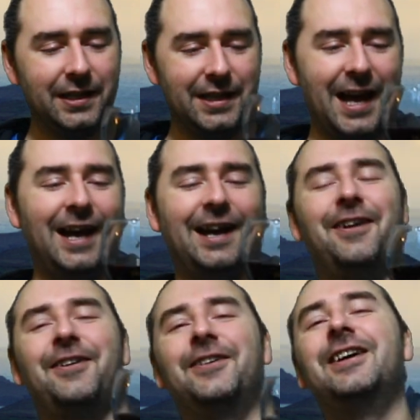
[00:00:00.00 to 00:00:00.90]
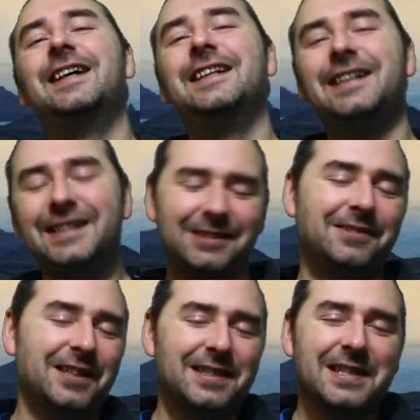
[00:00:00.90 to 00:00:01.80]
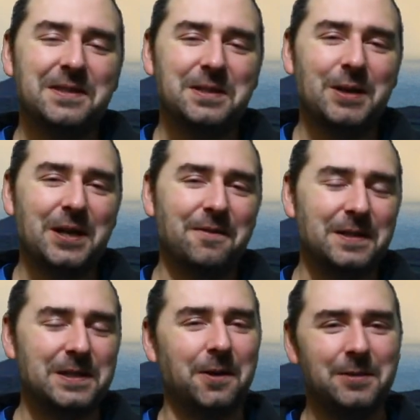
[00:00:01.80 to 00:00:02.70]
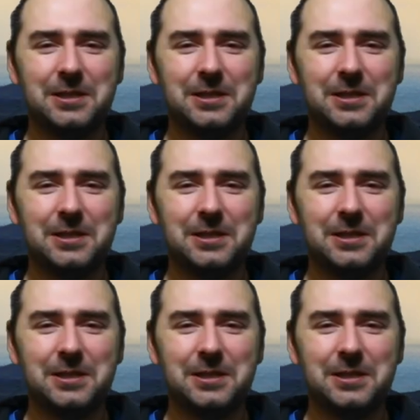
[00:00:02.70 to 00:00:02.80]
Now, sounds a bit over the top.